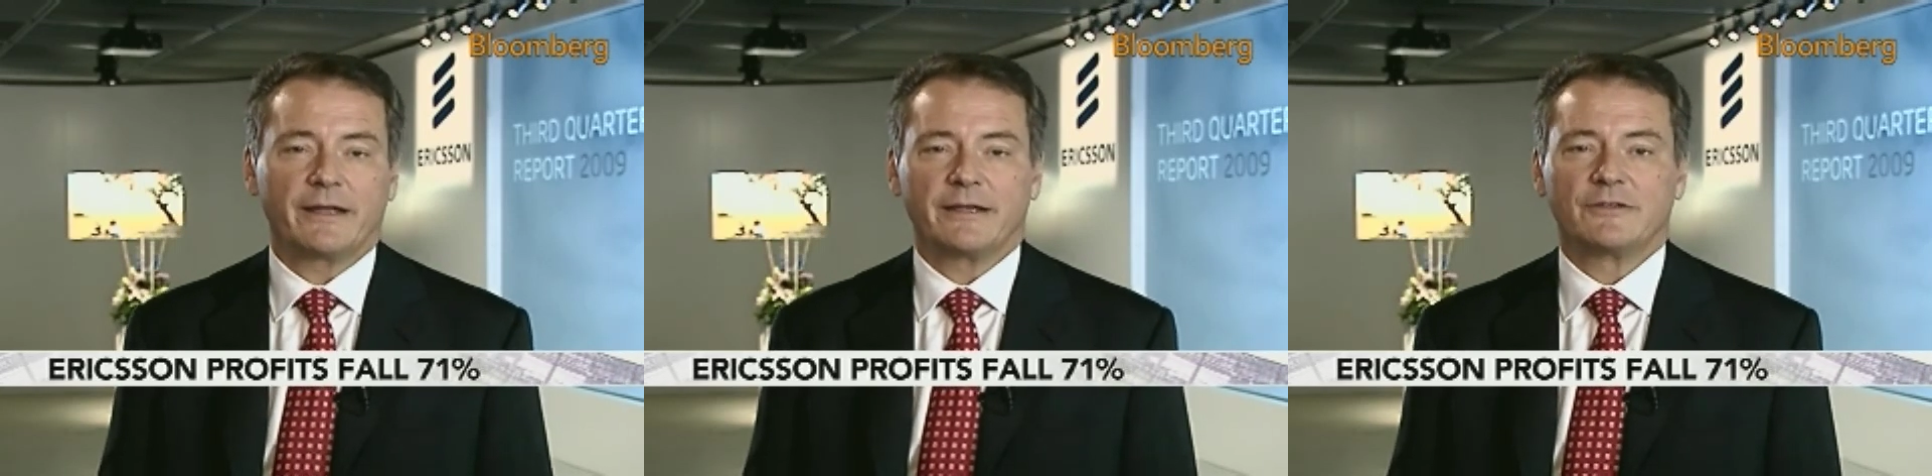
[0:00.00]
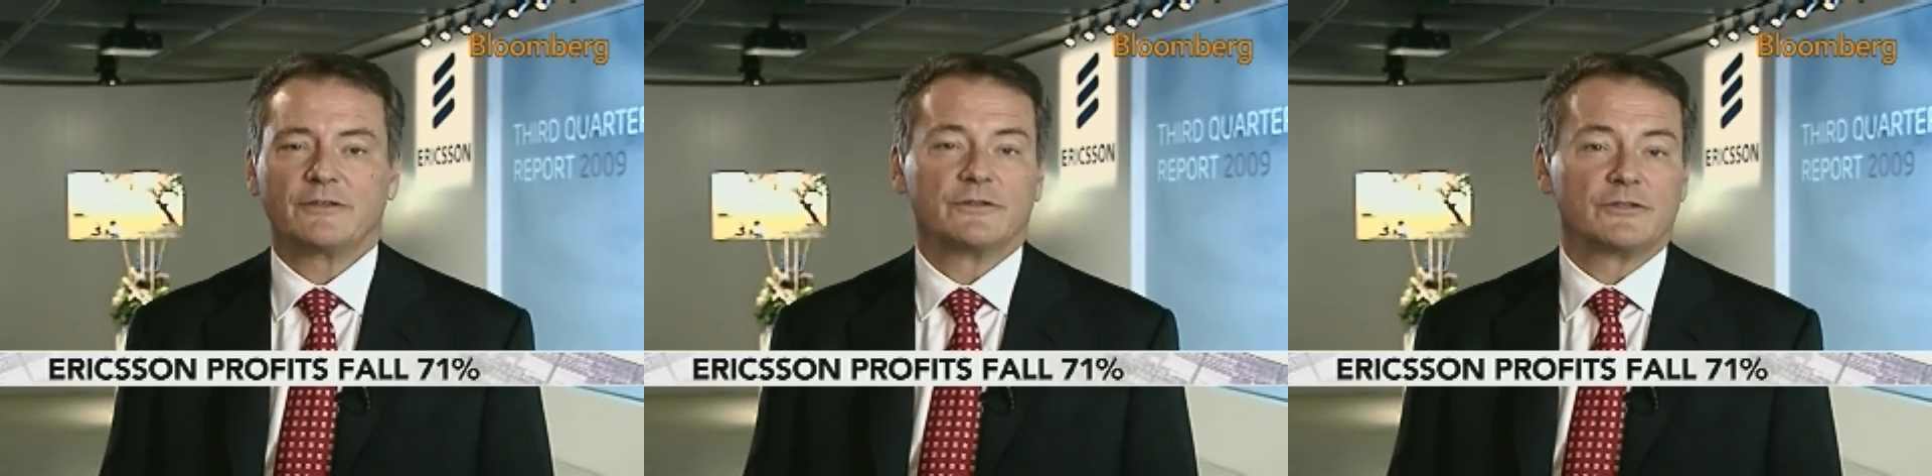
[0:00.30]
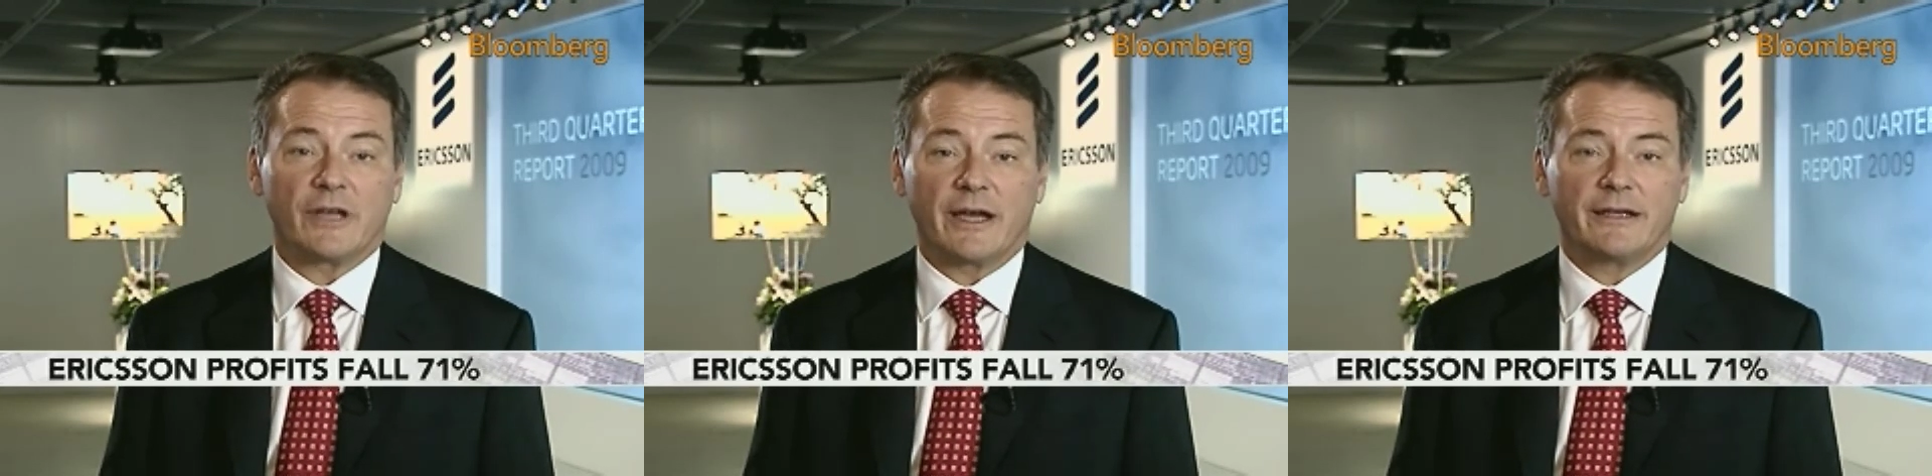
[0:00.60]
in
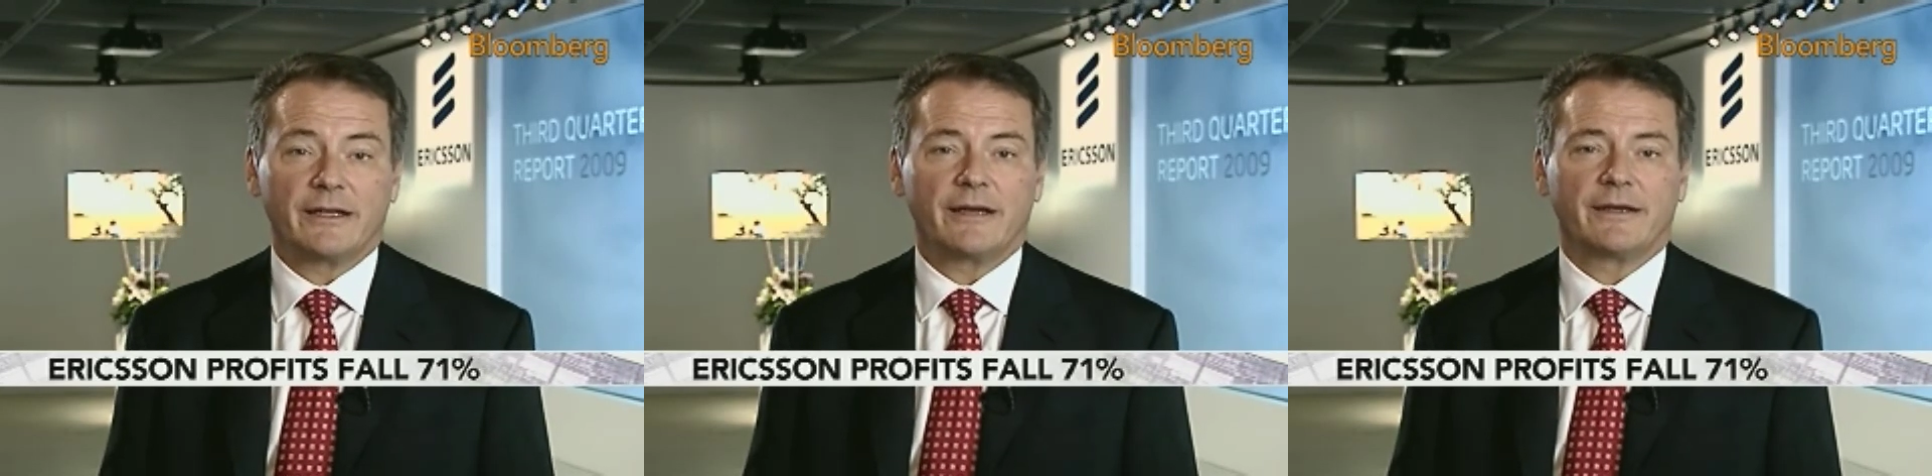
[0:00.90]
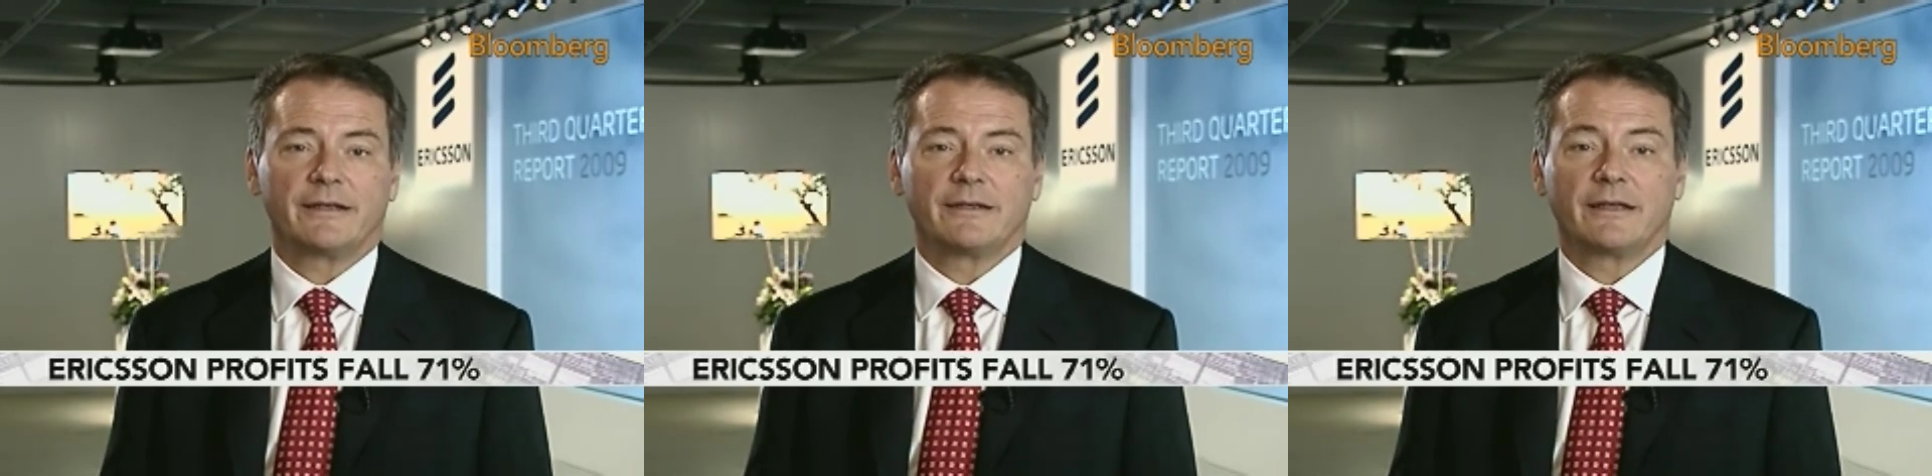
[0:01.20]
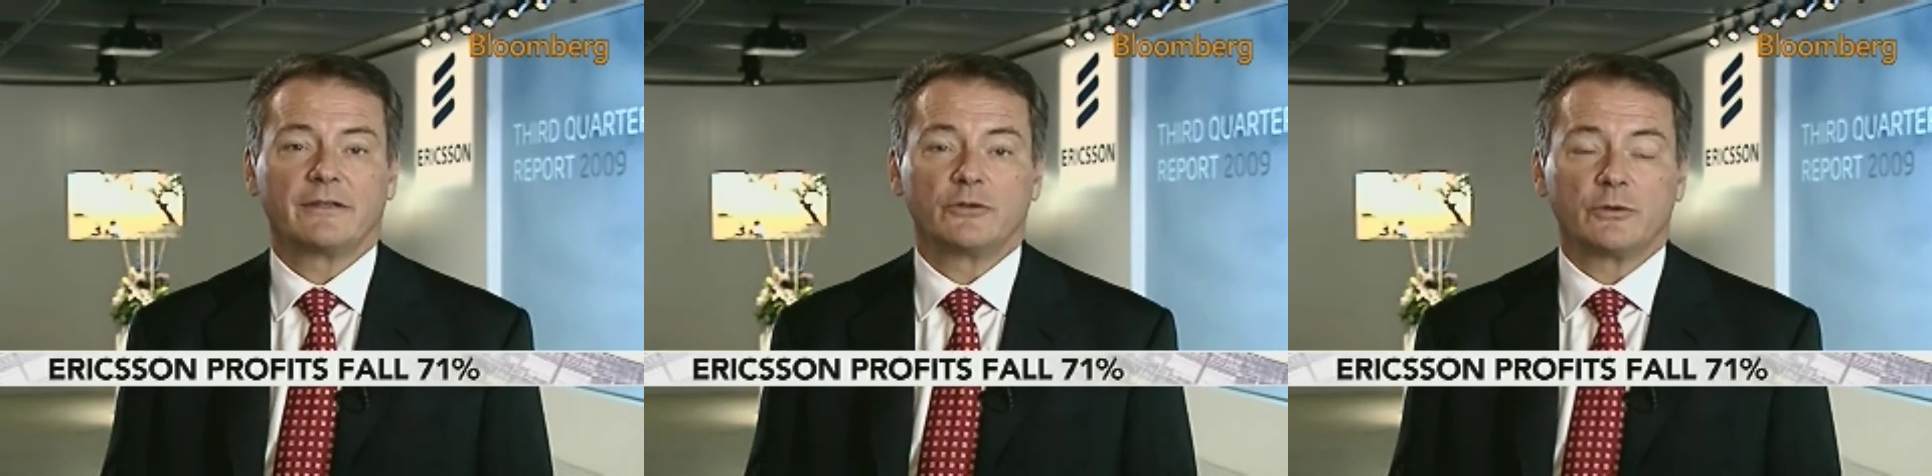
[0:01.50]
China, in,
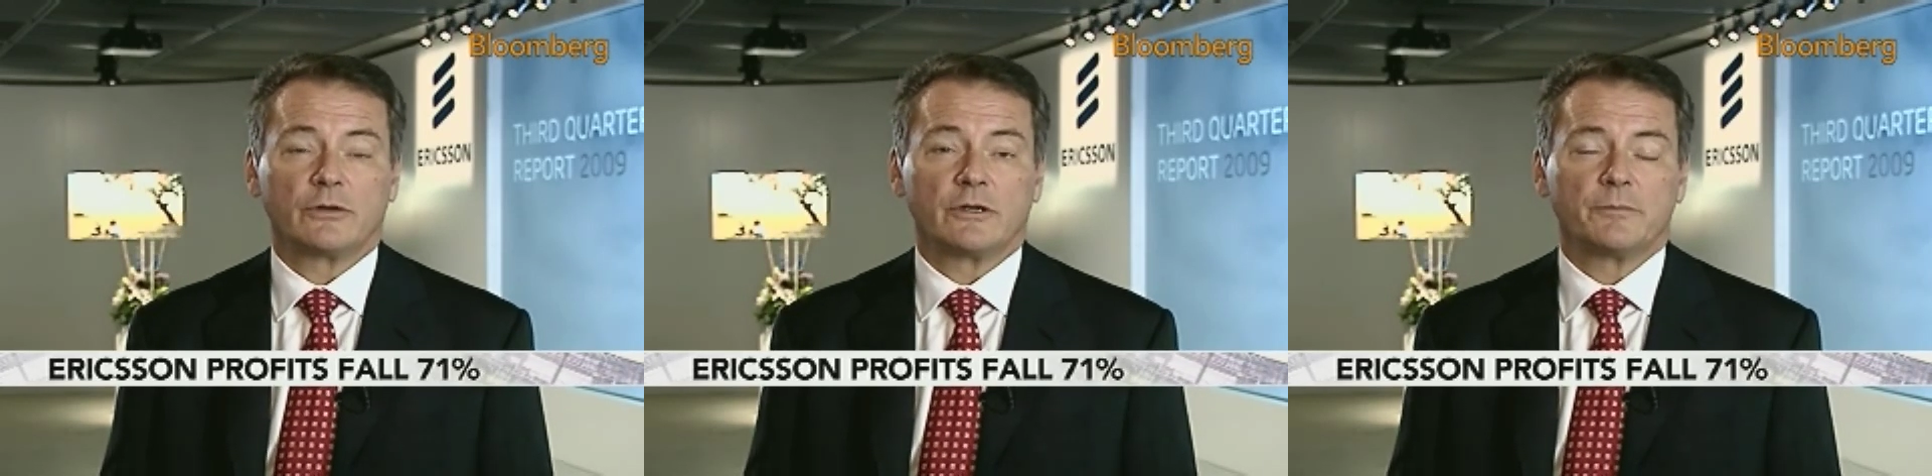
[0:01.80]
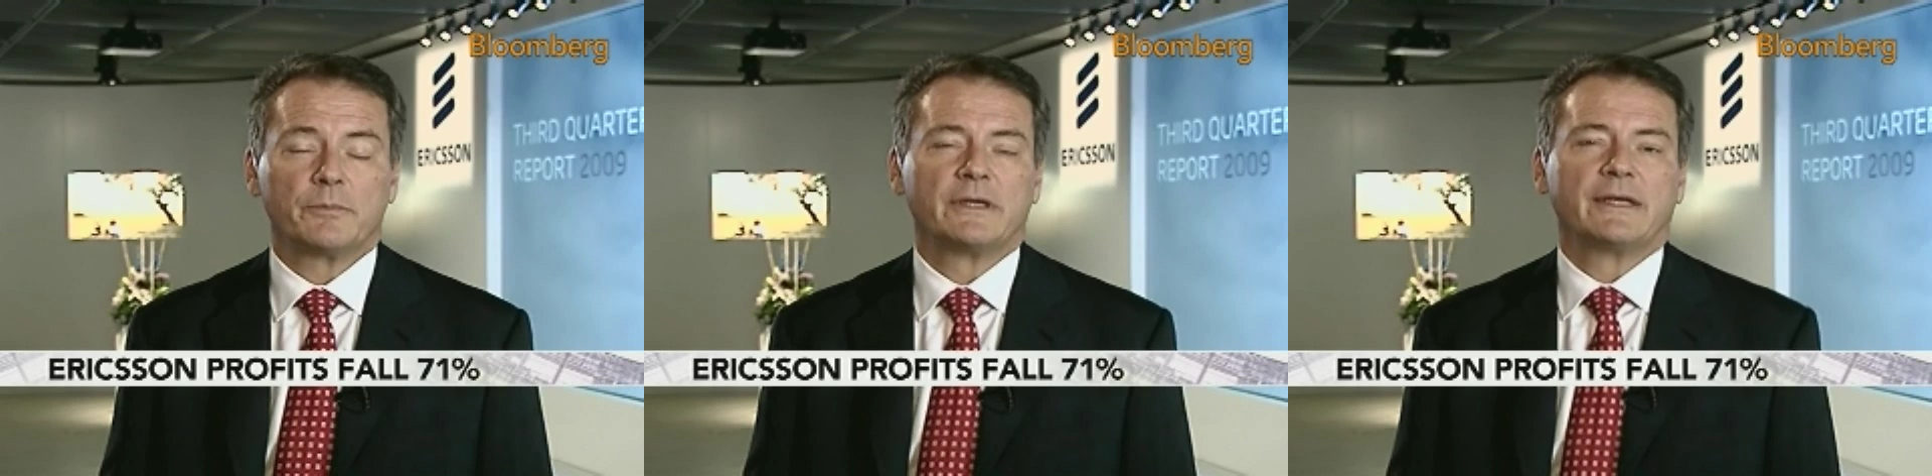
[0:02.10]
in Europe.